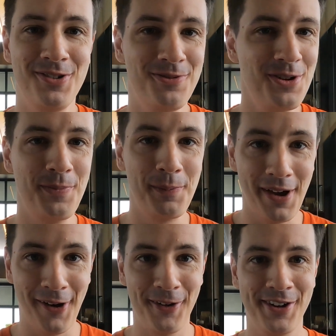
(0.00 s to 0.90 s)
you
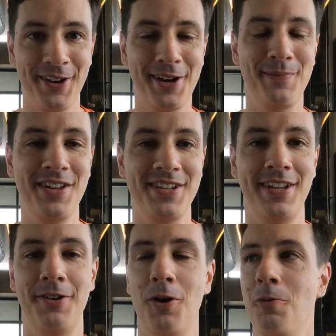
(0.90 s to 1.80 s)
prepare all the documents and
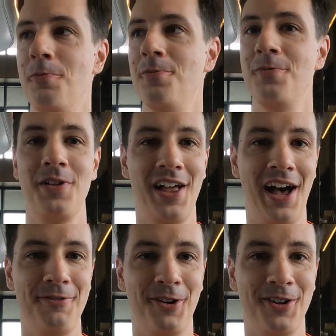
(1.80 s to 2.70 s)
then, oh,
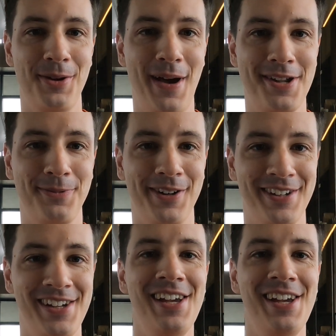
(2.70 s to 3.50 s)
I forgot the passport.